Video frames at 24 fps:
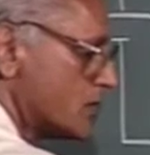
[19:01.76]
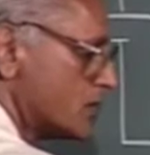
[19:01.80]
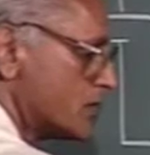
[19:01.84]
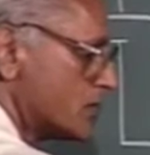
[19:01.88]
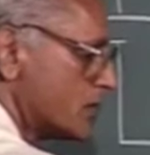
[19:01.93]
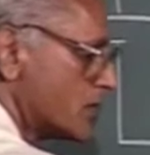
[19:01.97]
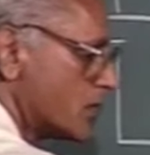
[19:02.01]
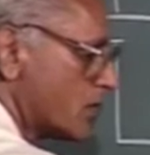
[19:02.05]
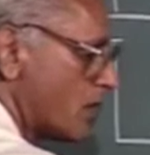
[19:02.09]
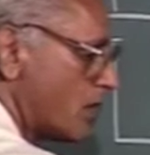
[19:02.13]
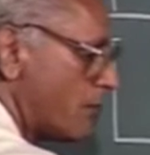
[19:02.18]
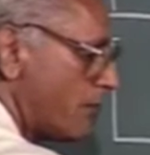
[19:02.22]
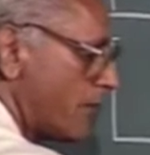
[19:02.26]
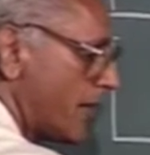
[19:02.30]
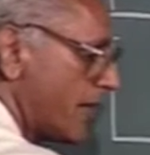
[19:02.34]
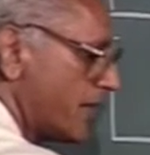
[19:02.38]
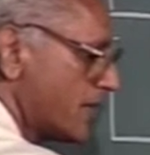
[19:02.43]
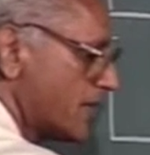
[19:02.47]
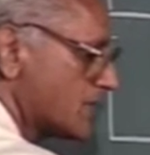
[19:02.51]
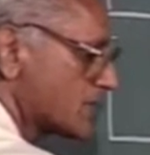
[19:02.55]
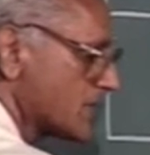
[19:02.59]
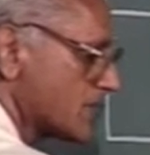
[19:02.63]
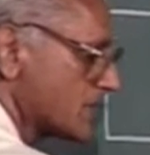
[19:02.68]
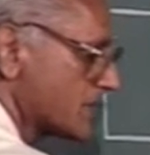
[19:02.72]
0
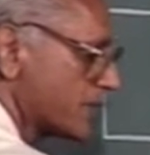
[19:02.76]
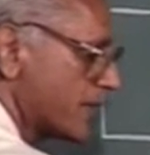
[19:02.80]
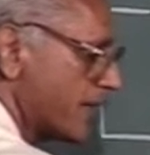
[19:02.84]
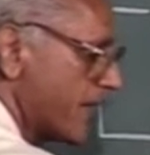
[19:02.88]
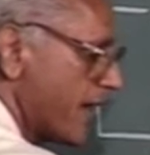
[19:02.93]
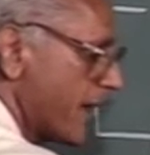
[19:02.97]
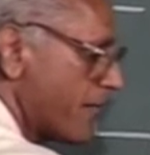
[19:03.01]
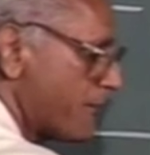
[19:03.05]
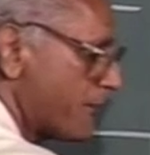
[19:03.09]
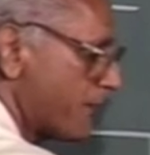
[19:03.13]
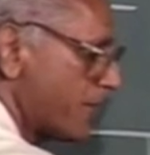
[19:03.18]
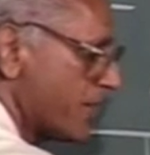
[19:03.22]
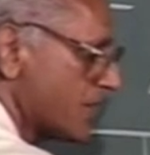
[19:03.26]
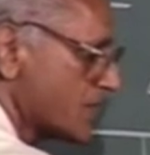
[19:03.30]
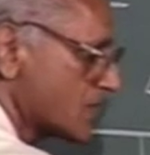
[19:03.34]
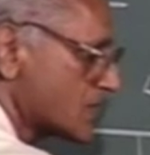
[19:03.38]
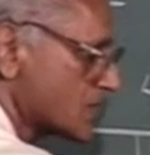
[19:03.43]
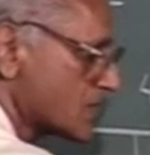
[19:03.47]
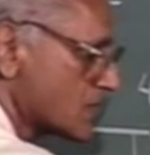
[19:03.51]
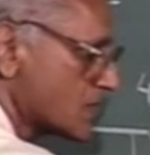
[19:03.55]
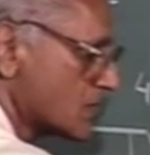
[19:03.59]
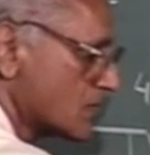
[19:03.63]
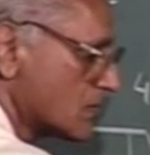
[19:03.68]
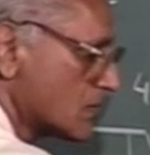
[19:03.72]
minus is 3 amperes,
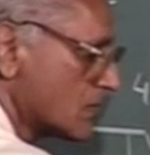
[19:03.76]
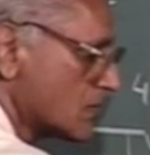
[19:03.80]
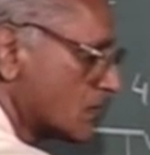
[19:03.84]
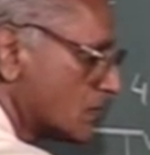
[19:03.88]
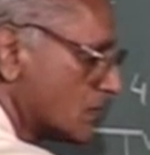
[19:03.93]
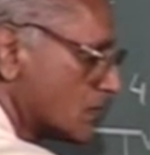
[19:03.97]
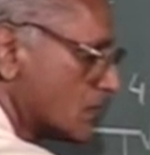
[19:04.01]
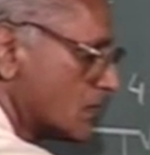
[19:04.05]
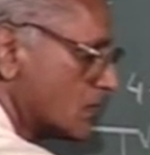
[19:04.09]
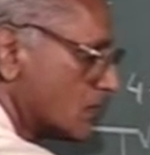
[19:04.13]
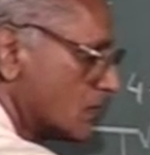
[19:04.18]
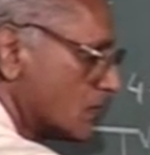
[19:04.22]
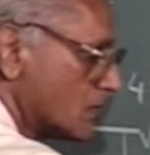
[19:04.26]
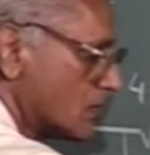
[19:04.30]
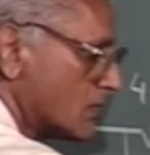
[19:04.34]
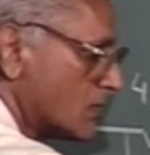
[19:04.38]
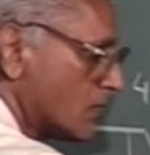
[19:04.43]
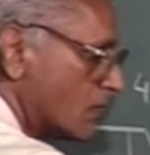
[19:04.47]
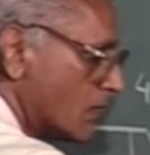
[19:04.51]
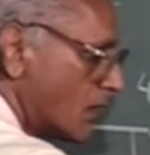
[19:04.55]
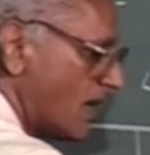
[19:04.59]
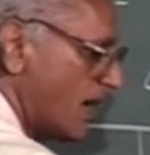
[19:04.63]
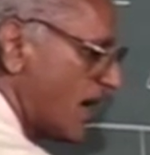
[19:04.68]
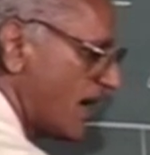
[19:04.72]

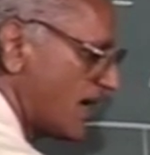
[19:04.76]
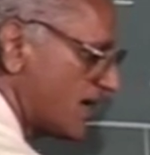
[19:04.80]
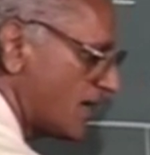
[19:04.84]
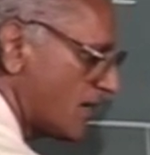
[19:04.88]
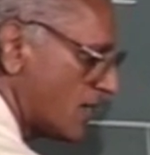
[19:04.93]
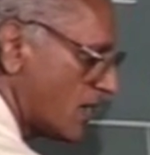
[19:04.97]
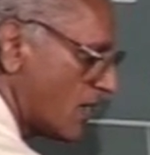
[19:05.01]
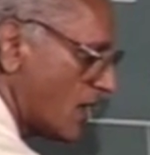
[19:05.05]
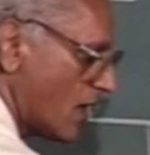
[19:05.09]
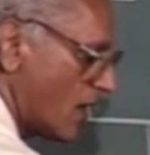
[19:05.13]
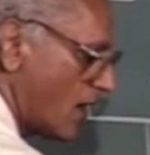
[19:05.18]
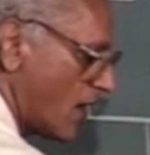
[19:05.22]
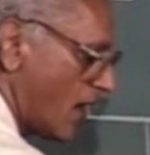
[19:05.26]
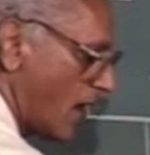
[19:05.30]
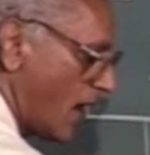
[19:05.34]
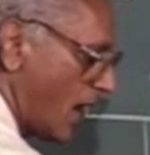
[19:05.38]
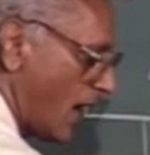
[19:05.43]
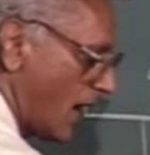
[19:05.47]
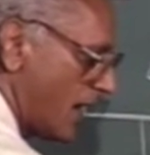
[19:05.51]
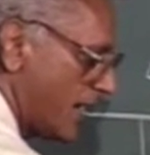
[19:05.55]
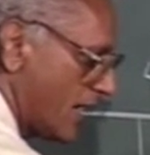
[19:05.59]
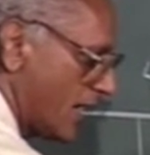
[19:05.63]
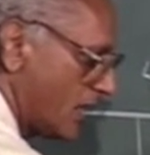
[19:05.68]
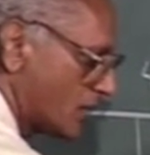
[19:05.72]
and
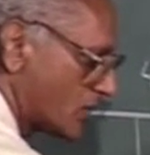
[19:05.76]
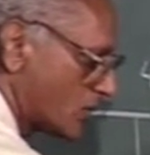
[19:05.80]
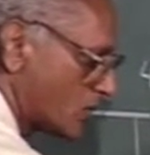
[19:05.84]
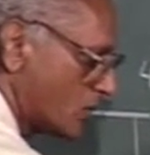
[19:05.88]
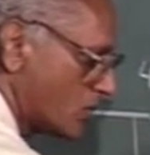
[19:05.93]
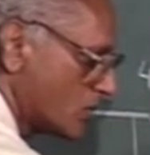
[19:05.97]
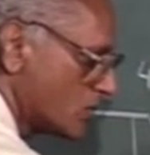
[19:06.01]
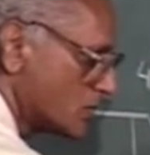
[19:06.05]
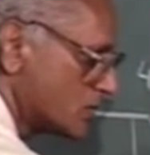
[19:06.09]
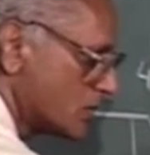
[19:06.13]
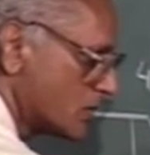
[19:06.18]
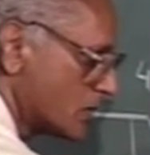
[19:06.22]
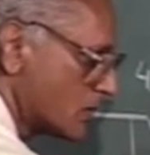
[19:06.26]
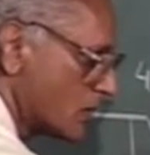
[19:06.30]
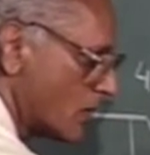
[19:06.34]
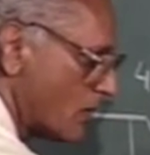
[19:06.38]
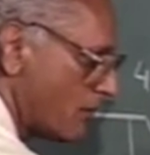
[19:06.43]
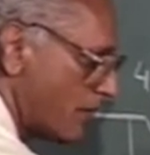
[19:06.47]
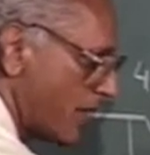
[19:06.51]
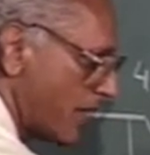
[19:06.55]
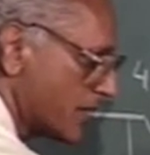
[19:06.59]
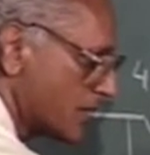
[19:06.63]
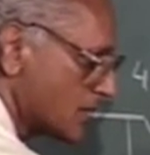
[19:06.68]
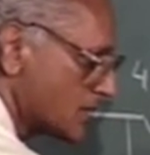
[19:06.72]
IL2 0
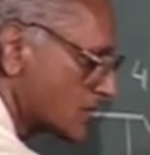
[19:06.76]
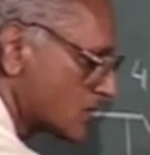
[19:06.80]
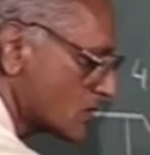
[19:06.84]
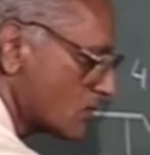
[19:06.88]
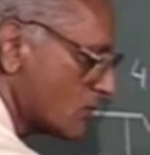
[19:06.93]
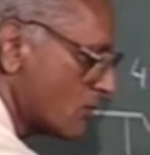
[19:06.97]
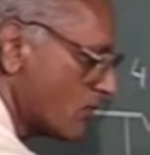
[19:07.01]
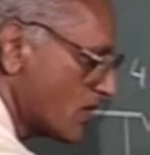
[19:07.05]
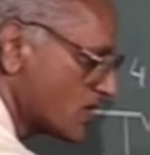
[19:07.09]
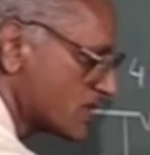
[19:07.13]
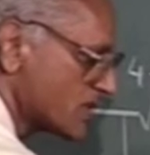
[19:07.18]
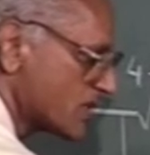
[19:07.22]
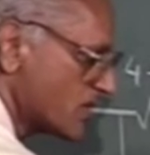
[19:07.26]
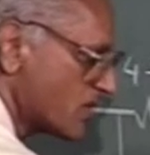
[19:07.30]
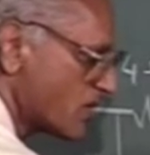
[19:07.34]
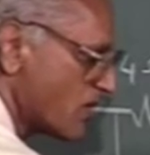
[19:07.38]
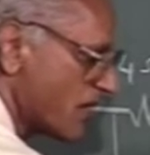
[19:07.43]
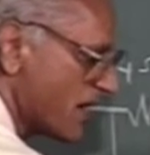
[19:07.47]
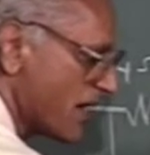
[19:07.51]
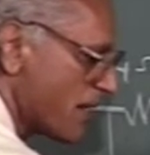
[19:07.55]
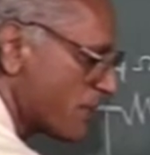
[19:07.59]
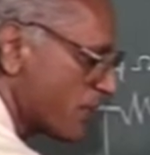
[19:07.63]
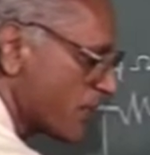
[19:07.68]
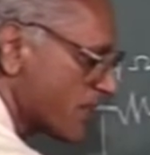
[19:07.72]
minus was 0
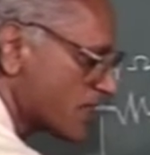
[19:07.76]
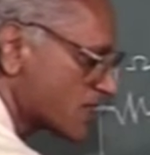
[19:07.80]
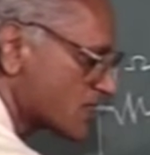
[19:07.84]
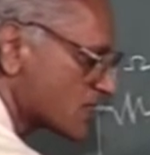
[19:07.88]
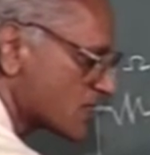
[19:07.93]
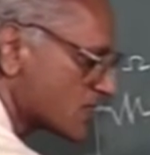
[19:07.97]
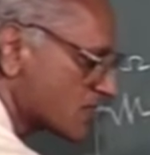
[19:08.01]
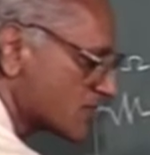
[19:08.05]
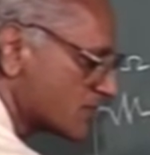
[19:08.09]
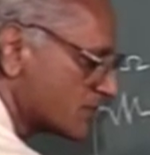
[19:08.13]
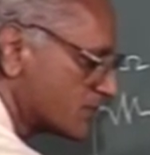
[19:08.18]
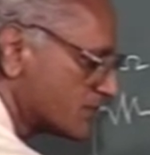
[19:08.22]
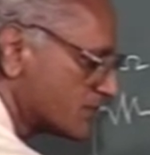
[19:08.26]
amperes.